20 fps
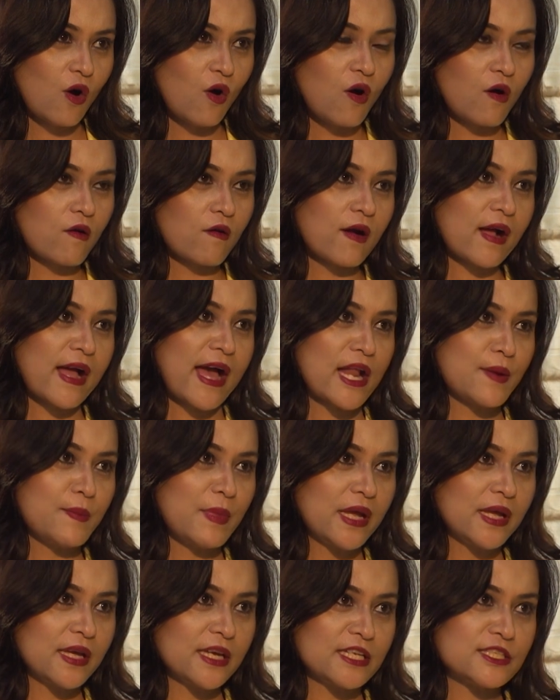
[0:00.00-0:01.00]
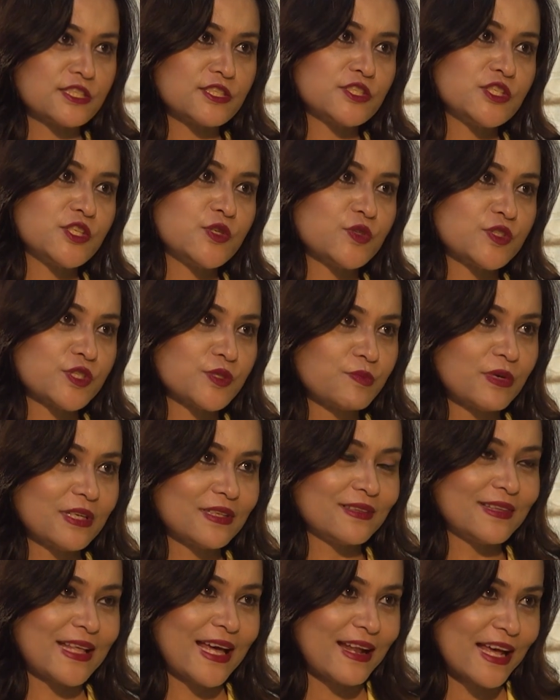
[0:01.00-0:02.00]
or academic institution,
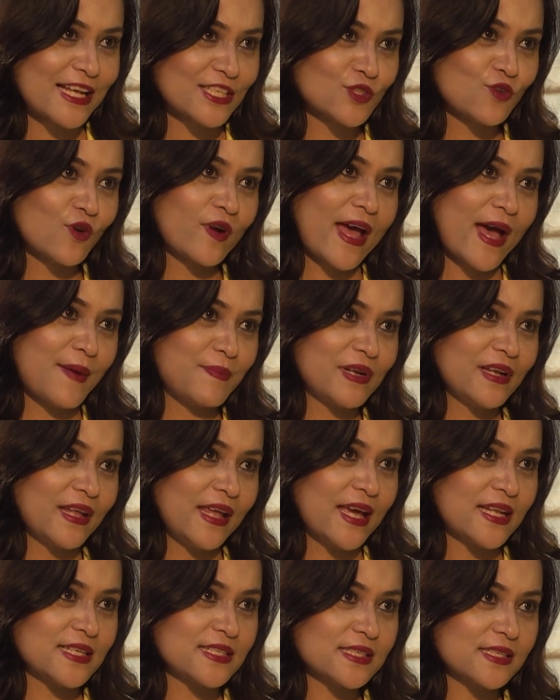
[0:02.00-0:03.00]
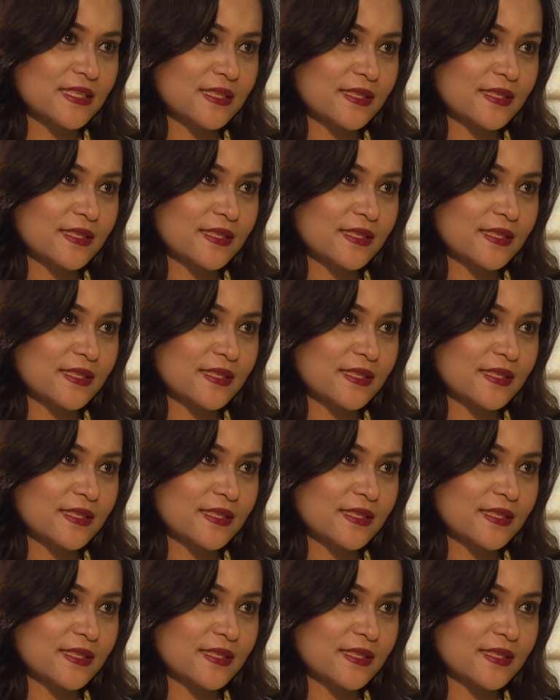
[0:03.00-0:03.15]
but that has not happened yet.